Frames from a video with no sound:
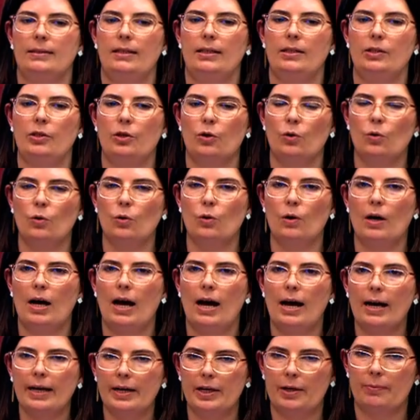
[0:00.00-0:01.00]
in your
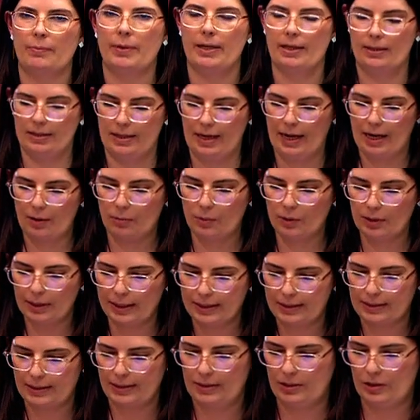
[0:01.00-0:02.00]
argument, he would
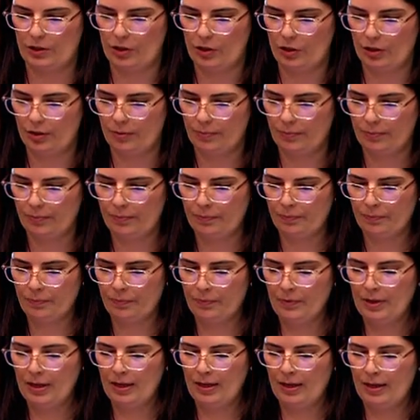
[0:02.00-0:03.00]
listen to you.
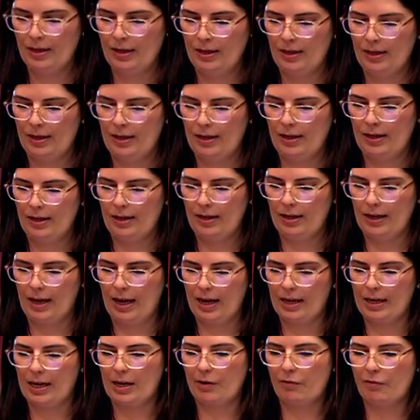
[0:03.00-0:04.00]

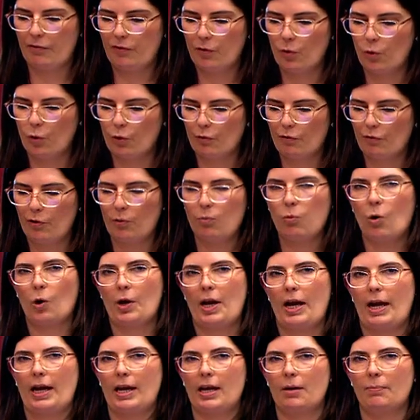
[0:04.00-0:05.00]
And he fought for what
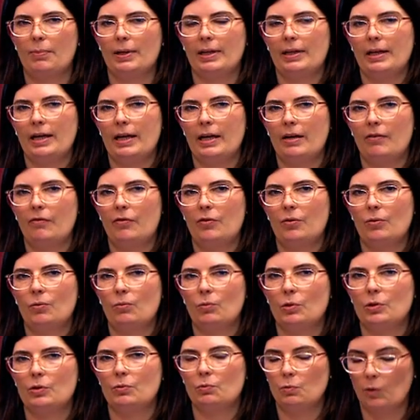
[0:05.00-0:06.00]
he believed
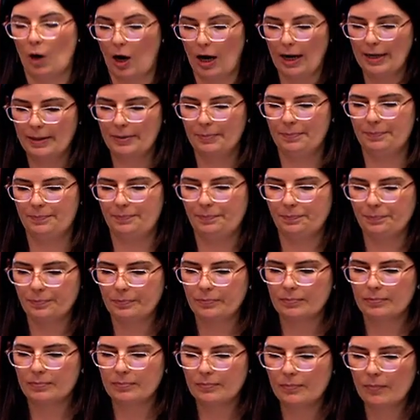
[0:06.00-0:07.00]
was right.
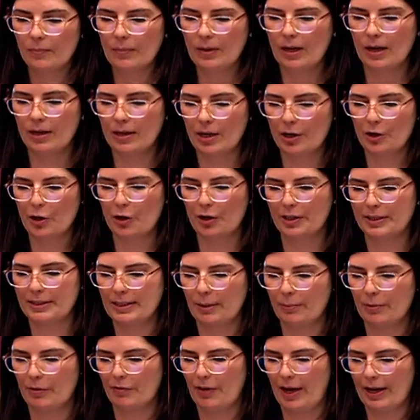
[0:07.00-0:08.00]
And I know
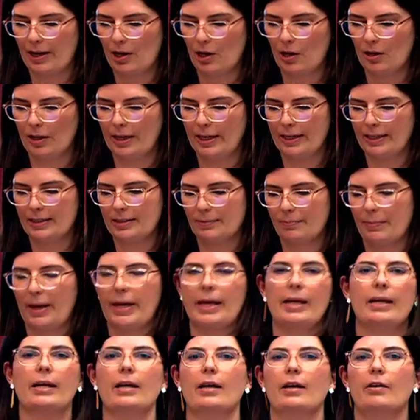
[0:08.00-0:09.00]
some of our colleagues
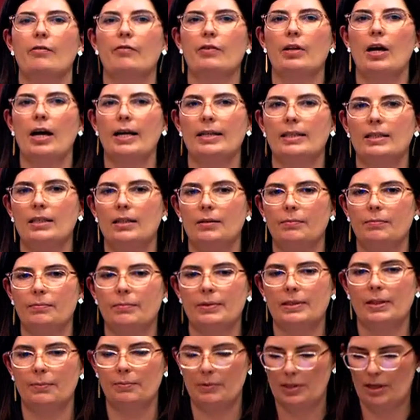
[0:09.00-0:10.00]
may have liked him
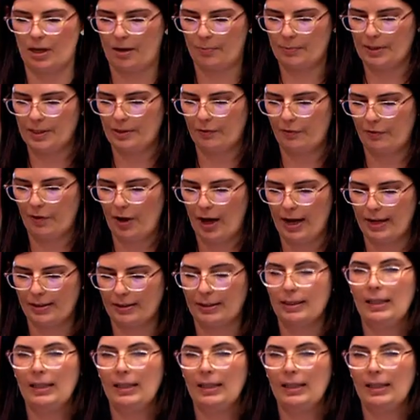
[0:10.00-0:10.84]
sometimes to fight